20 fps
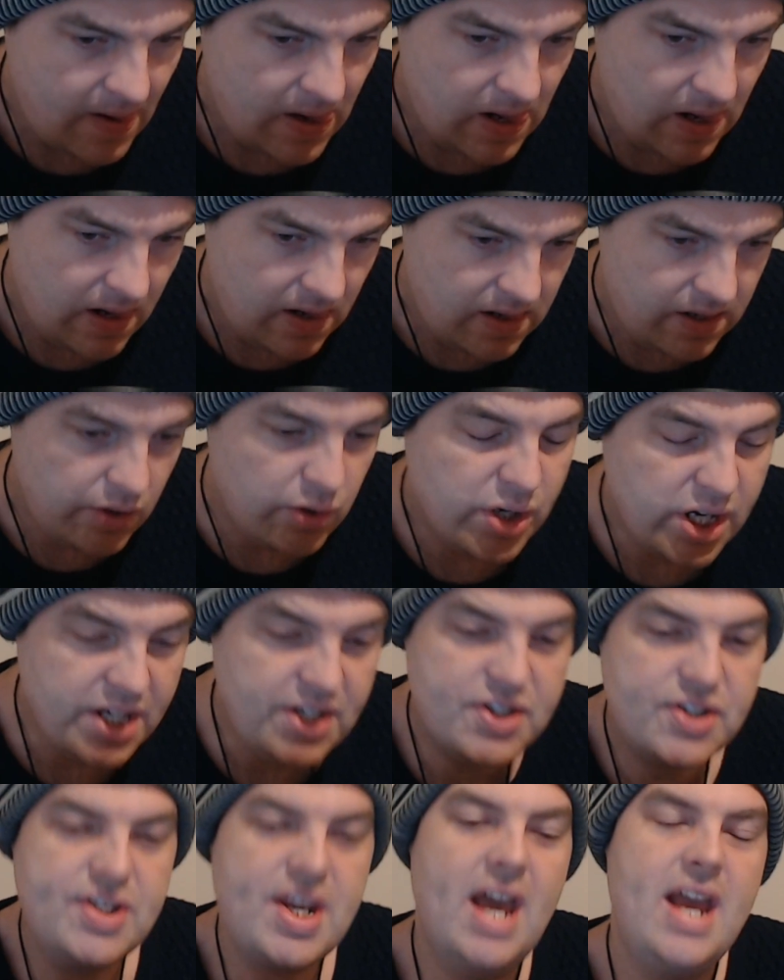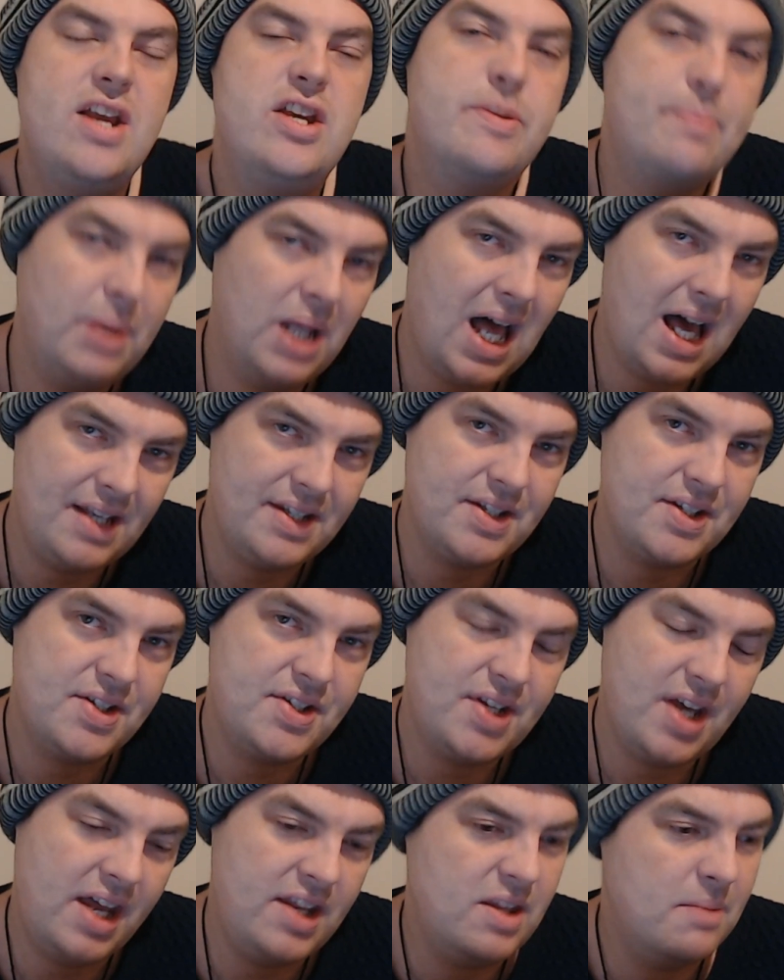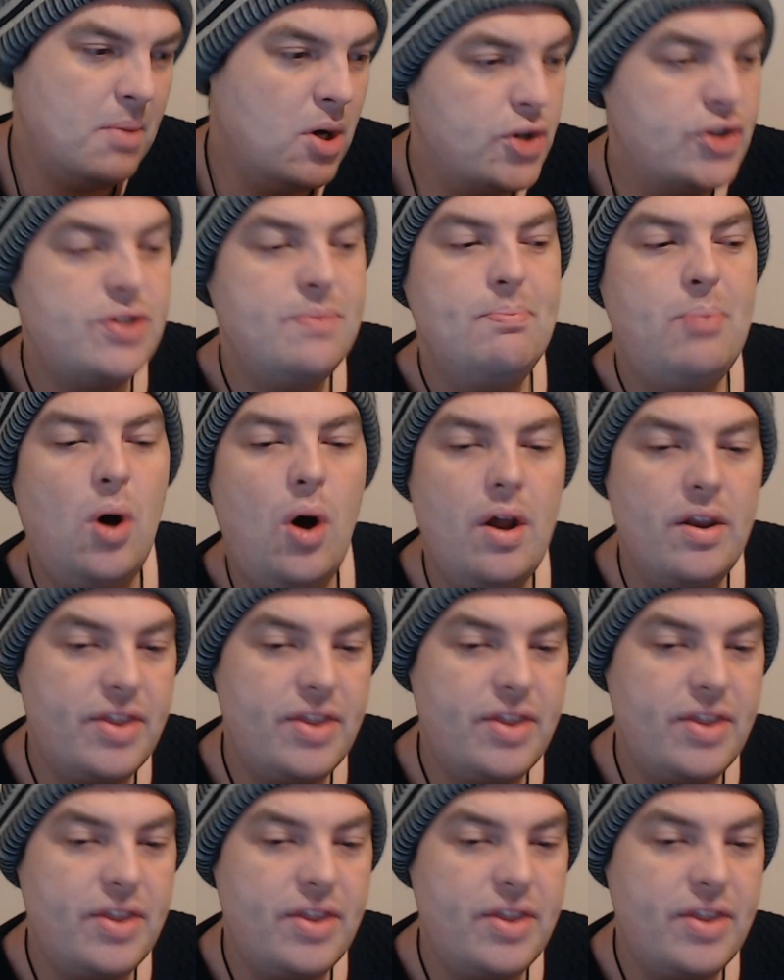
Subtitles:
You need stage plans. And the most important